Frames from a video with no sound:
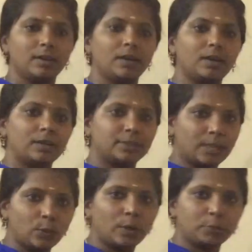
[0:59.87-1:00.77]

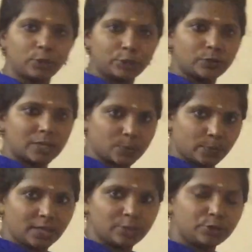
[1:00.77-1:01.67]
Now I'm going to
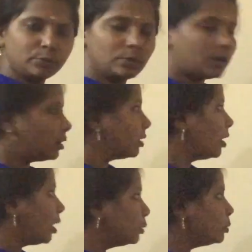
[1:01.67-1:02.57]
explain you
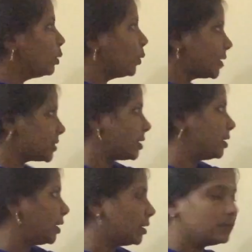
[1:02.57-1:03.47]
how OSI
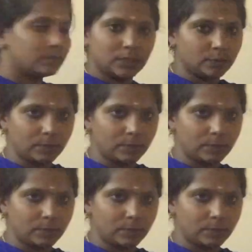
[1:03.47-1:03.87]
layer will